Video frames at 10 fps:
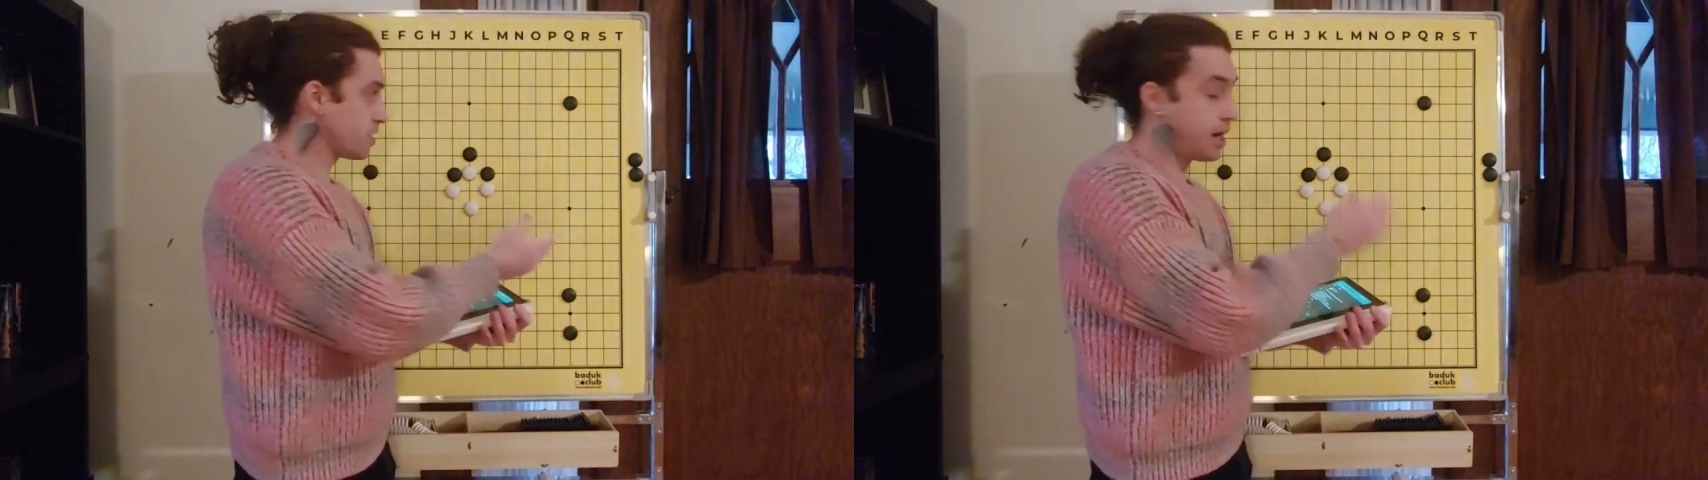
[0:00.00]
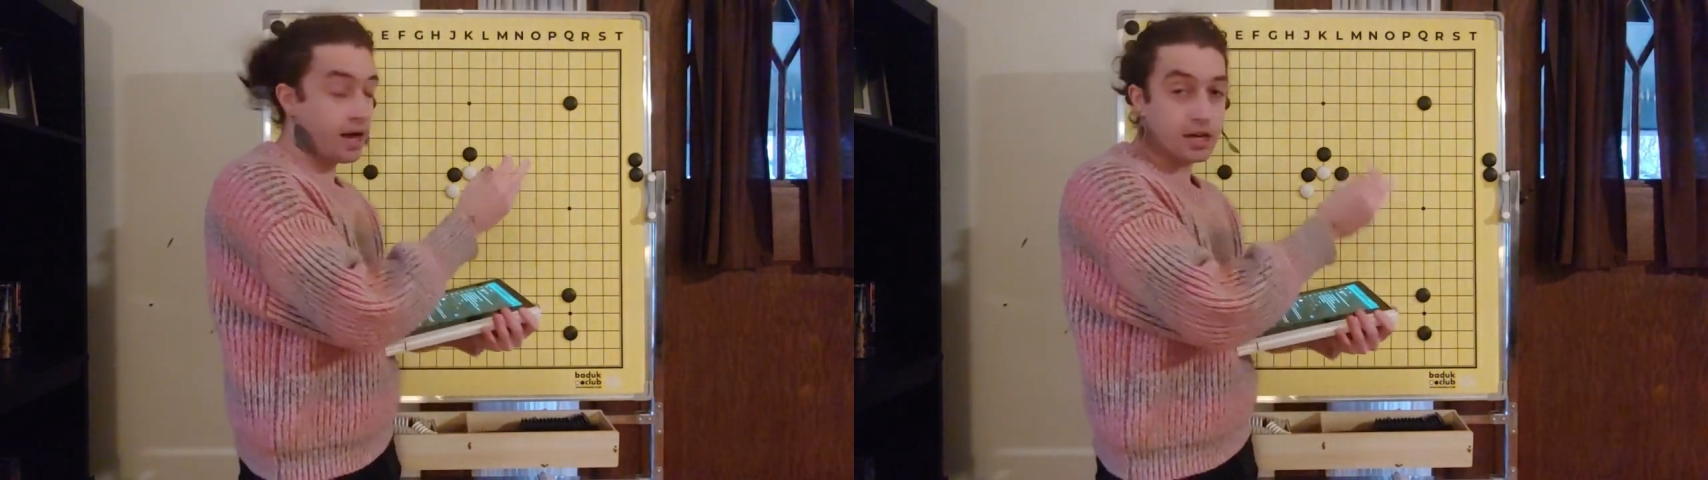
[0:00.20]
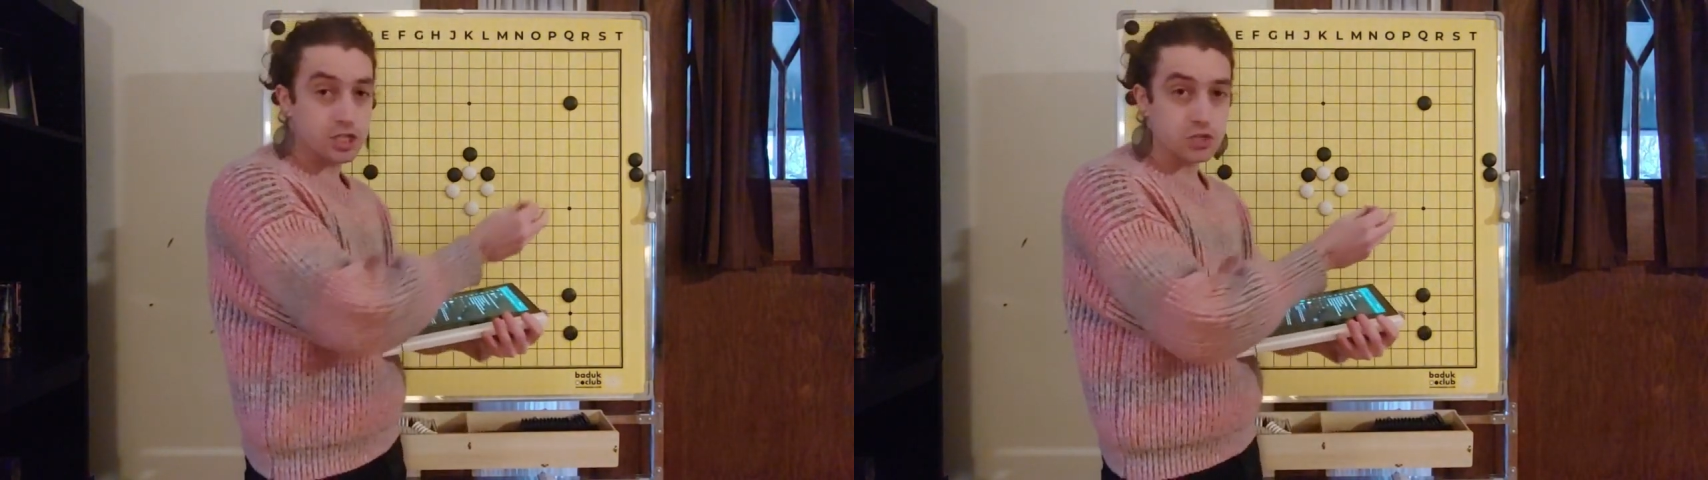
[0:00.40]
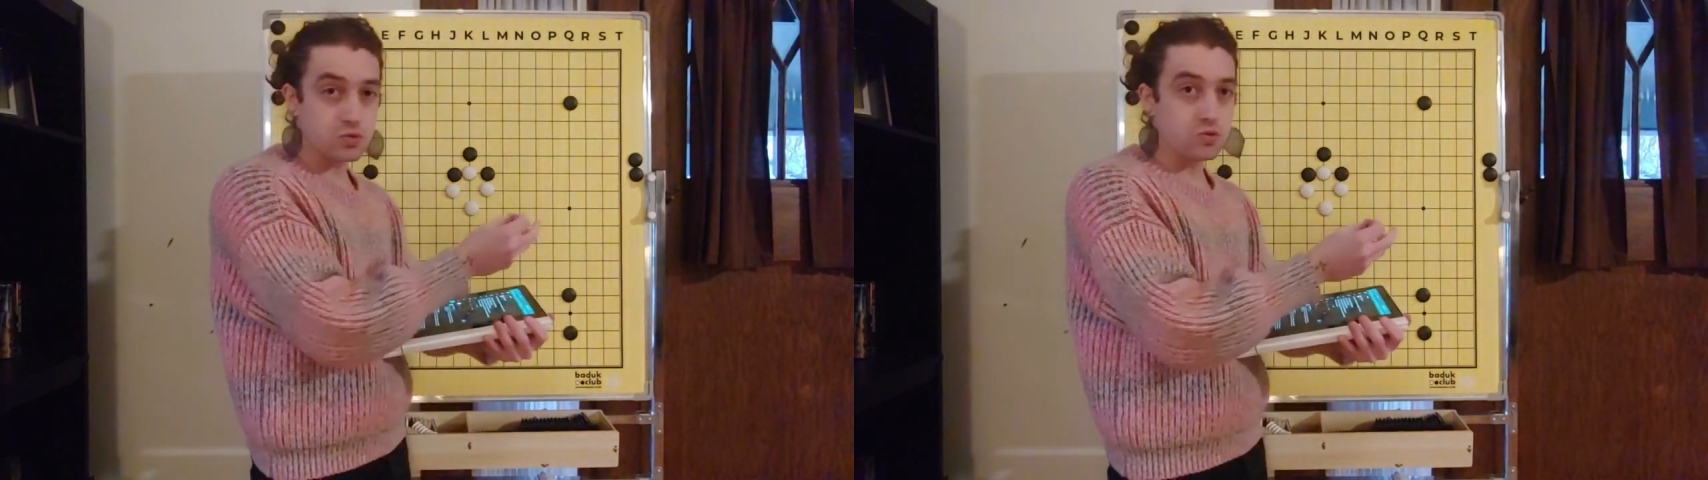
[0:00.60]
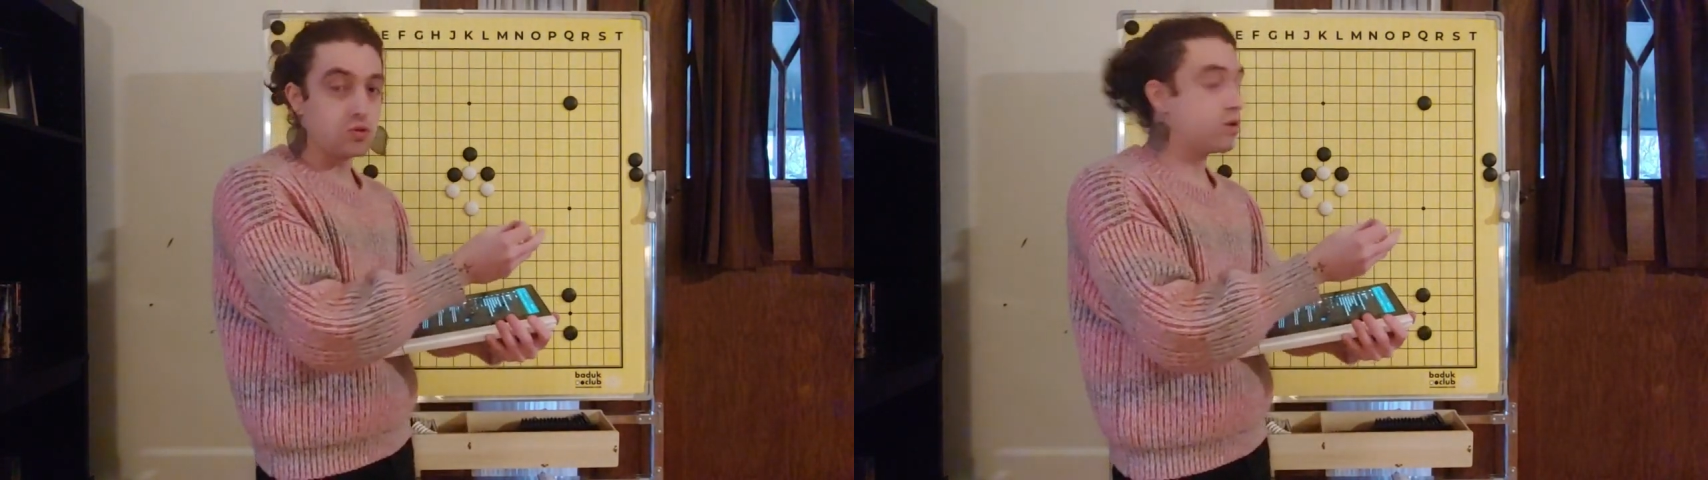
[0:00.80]
the
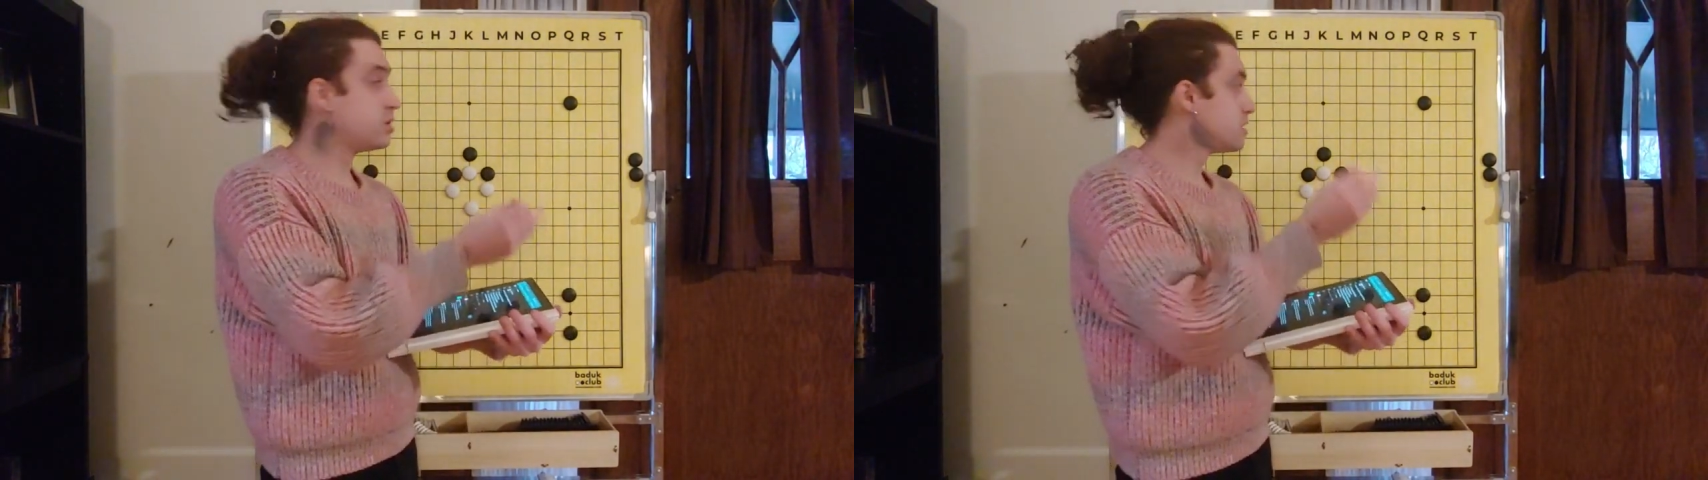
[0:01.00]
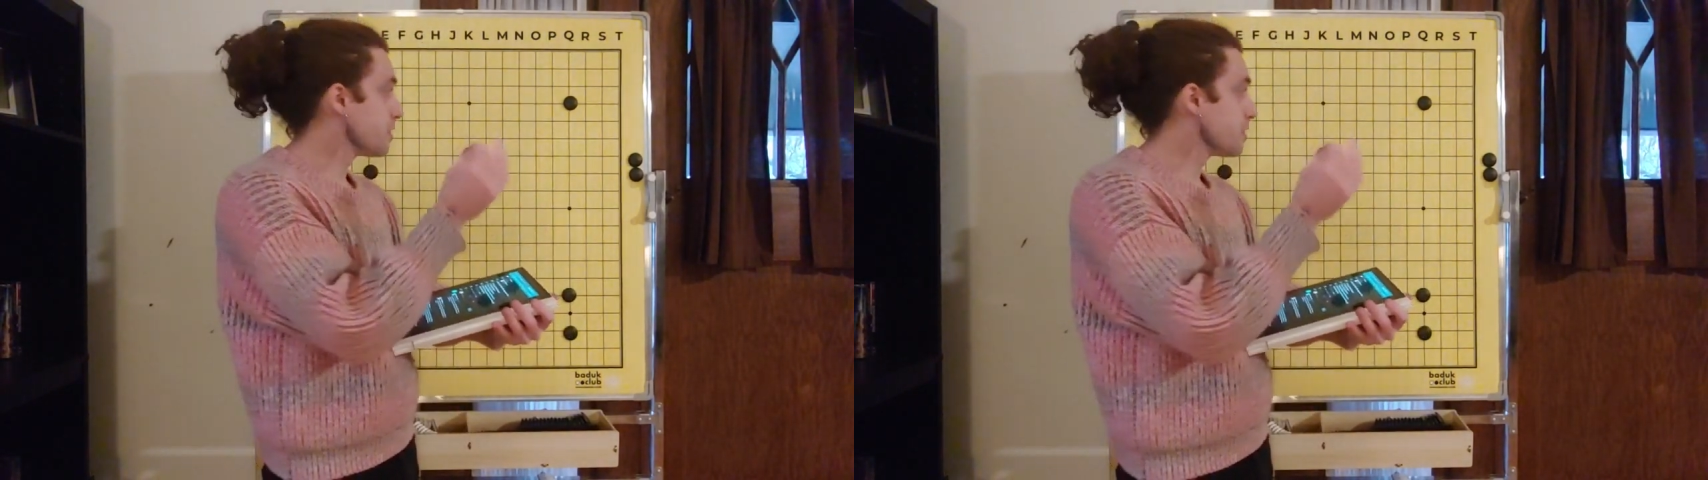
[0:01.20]
actual